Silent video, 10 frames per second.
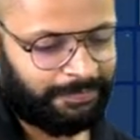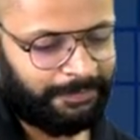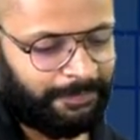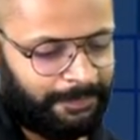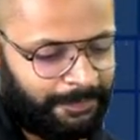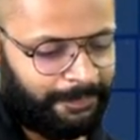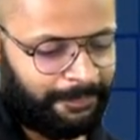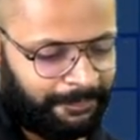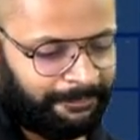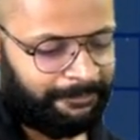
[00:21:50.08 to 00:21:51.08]

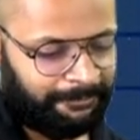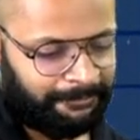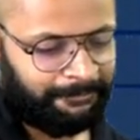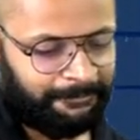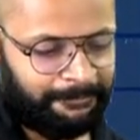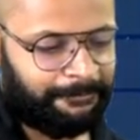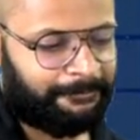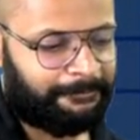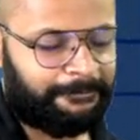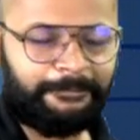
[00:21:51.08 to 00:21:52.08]

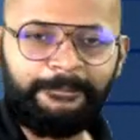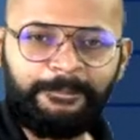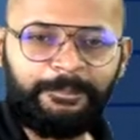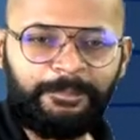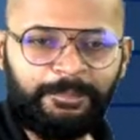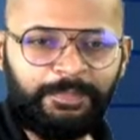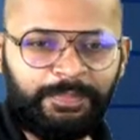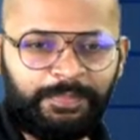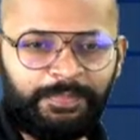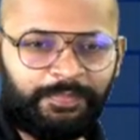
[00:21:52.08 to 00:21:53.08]

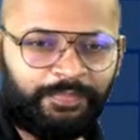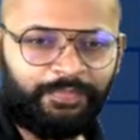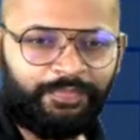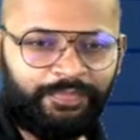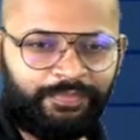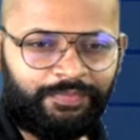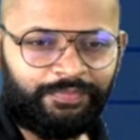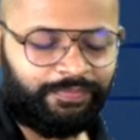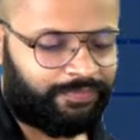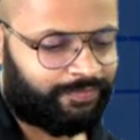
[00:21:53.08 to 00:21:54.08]

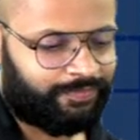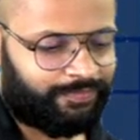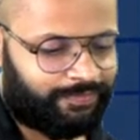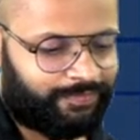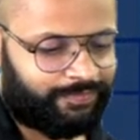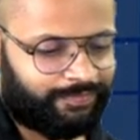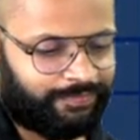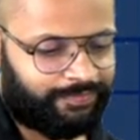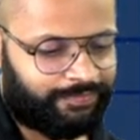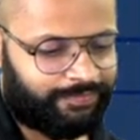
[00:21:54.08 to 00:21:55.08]

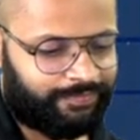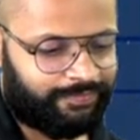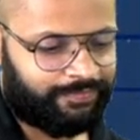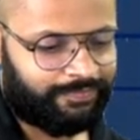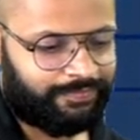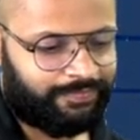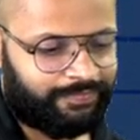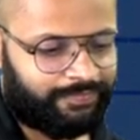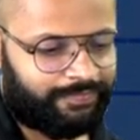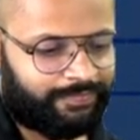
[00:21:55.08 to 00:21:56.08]

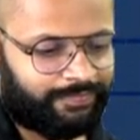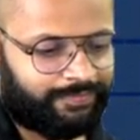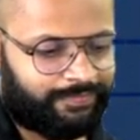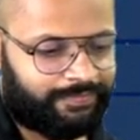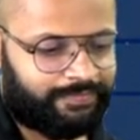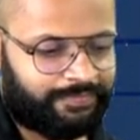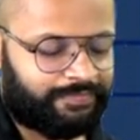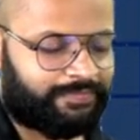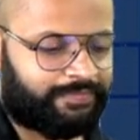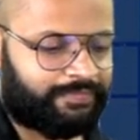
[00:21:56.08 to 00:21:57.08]

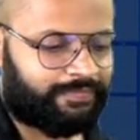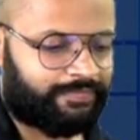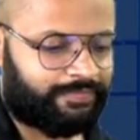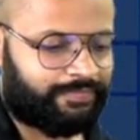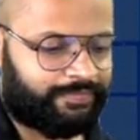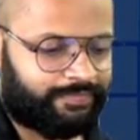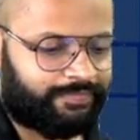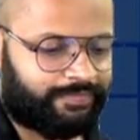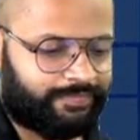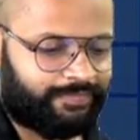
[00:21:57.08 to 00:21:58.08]
No words are spoken by the person on screen.